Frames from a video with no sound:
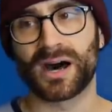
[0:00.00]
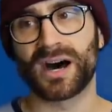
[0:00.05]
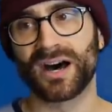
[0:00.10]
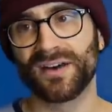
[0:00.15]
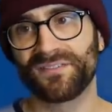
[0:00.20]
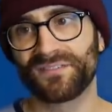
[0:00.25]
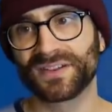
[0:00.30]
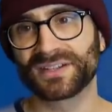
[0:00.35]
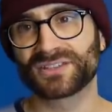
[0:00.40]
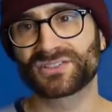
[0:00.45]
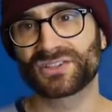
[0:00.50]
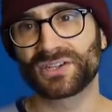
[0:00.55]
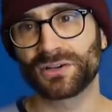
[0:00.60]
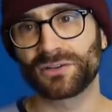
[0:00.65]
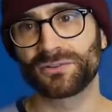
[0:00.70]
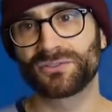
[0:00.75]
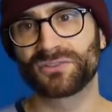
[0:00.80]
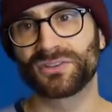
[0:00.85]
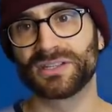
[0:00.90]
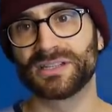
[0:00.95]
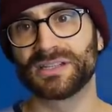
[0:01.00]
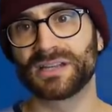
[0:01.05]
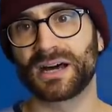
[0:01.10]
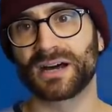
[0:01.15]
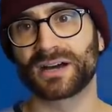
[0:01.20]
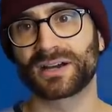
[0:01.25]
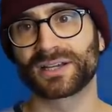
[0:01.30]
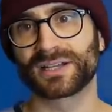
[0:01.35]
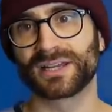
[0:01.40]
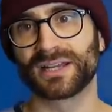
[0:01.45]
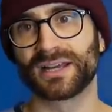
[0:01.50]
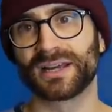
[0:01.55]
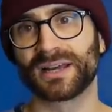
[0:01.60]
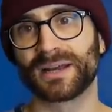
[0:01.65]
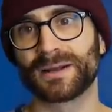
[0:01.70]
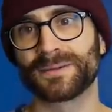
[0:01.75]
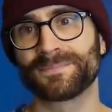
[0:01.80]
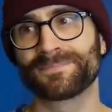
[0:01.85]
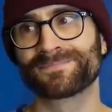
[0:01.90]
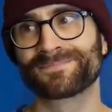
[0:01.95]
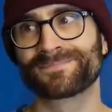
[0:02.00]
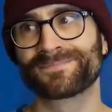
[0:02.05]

I think Chelsea are going to